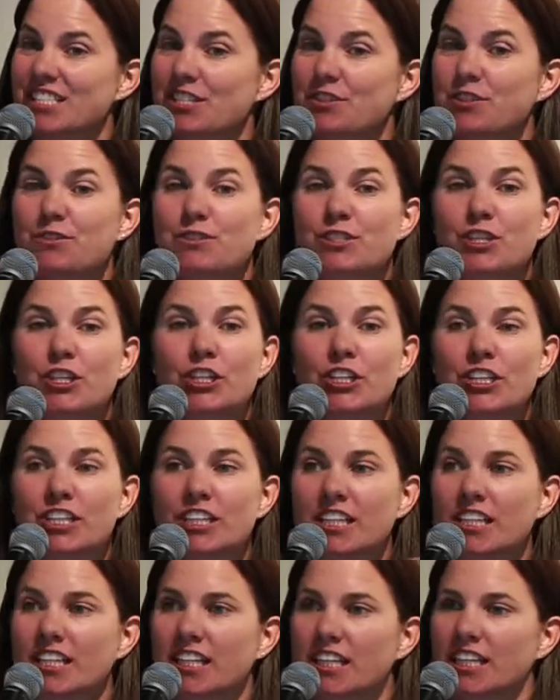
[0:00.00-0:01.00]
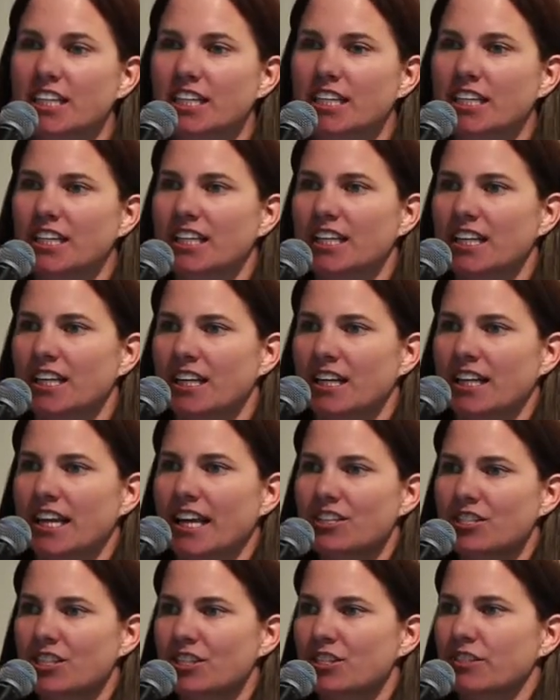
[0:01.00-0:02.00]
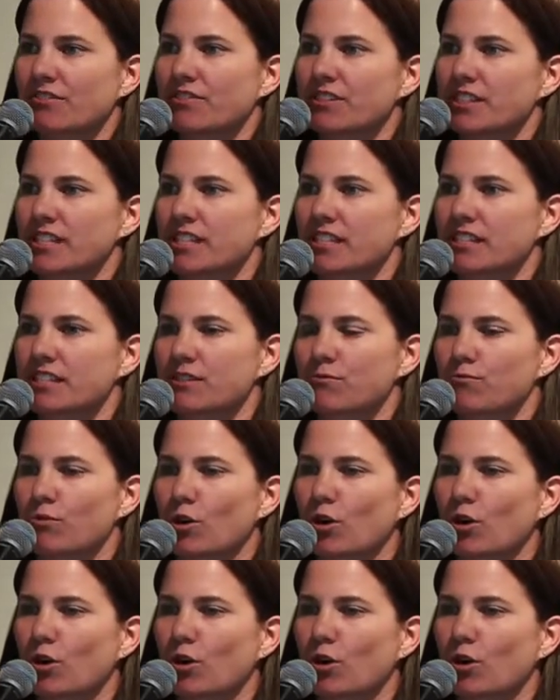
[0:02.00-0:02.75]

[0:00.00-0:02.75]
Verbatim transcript: So, who's currently in an aging services